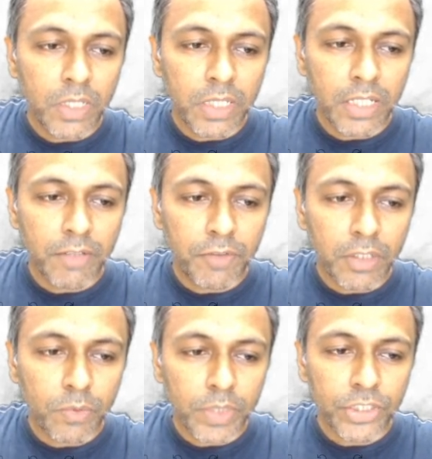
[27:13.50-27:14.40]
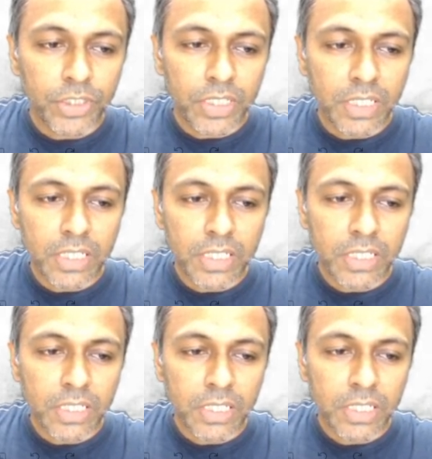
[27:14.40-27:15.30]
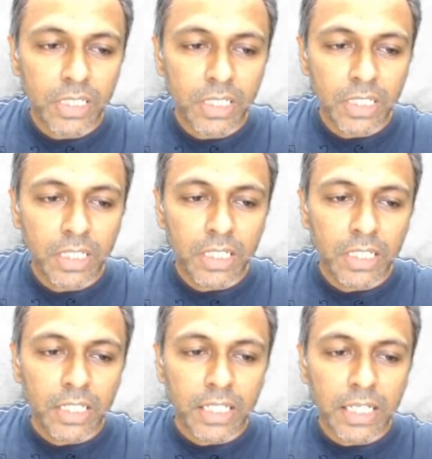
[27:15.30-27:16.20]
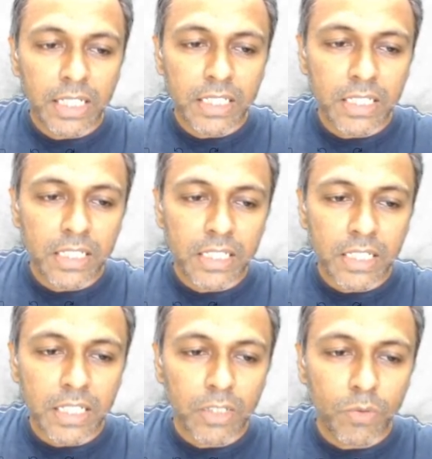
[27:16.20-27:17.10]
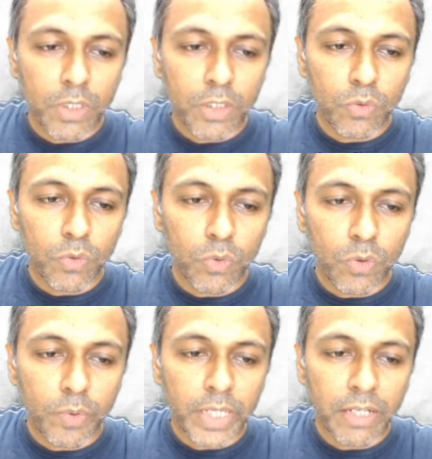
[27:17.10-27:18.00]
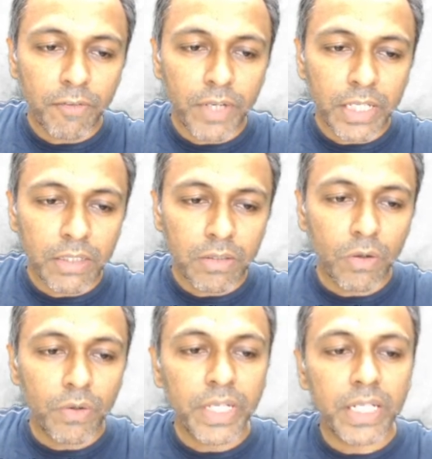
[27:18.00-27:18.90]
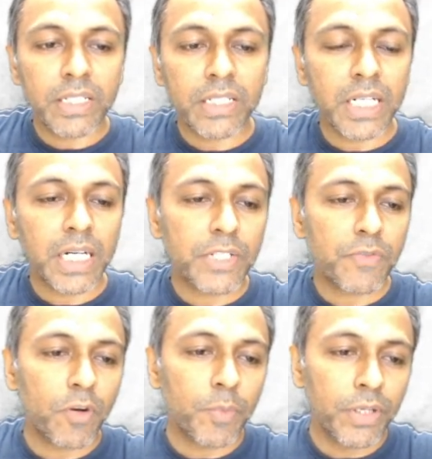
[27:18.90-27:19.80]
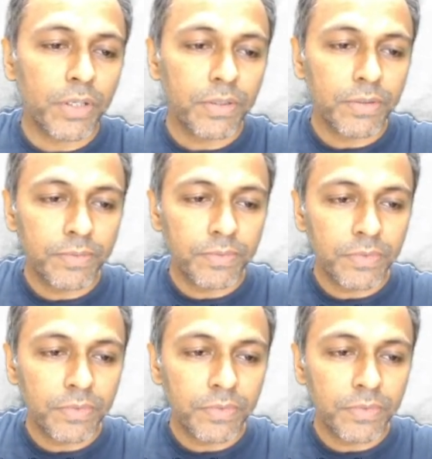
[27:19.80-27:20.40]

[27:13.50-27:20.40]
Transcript: But if the question is x is equal to root 25, already it starts from here.